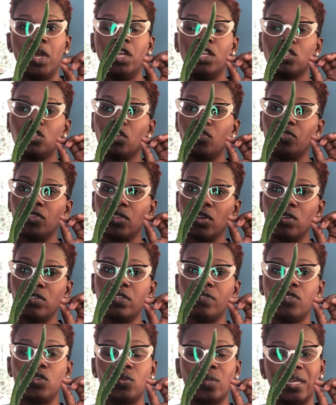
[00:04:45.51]
So for those
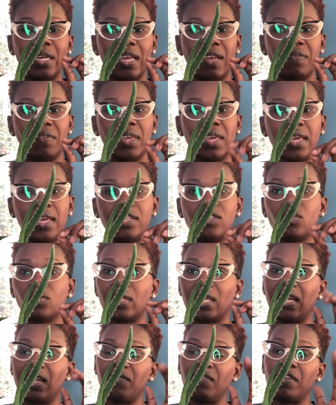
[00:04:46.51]
of you that have kids or
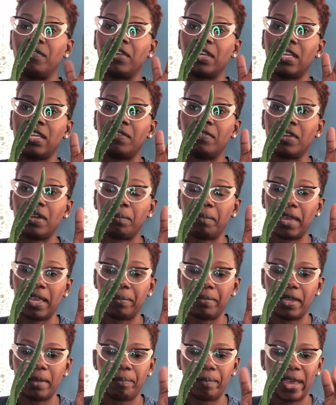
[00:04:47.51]
that have ever given a
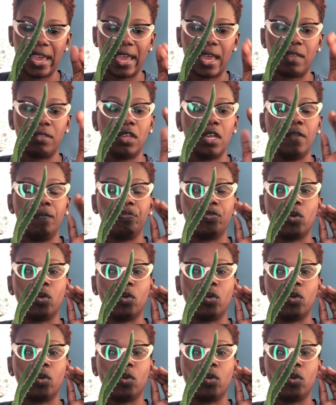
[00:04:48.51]
baby a bath,